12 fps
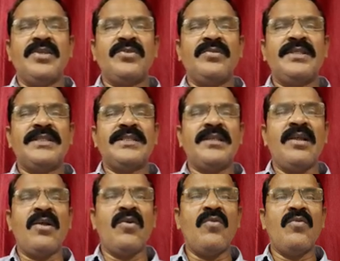So this is
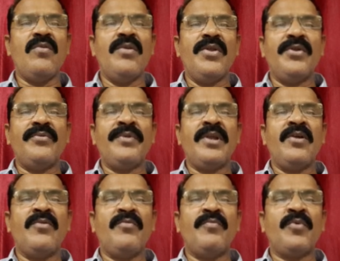how we
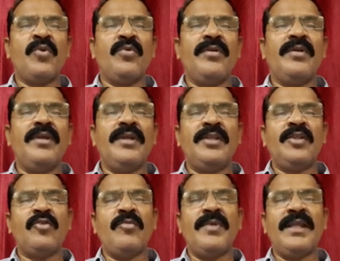have proved the
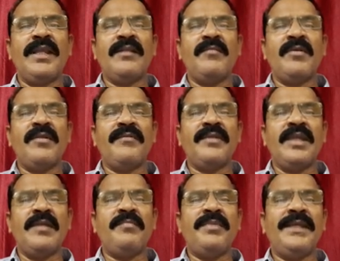chromatic number of
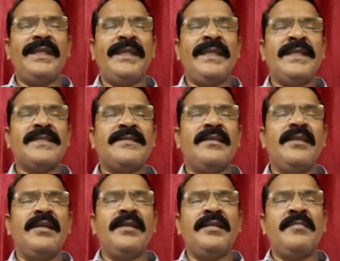Kp is
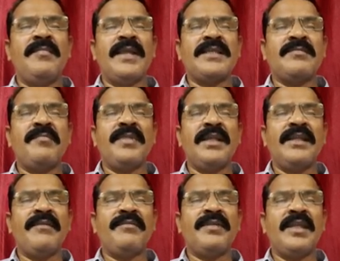the maximum
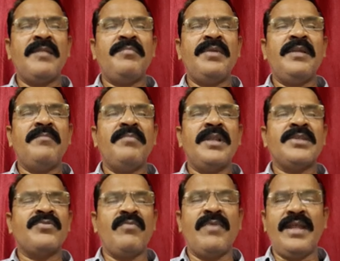degree of Kp
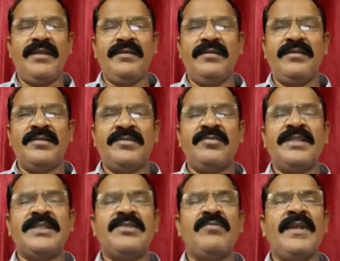plus 1. So
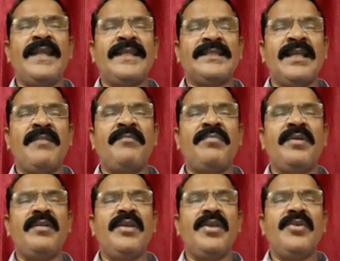this is one
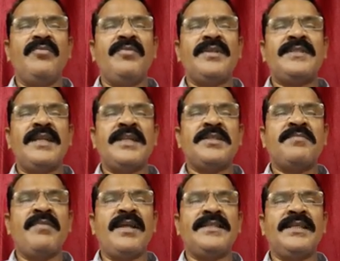example which
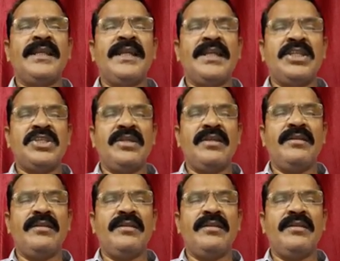satisfies the condition.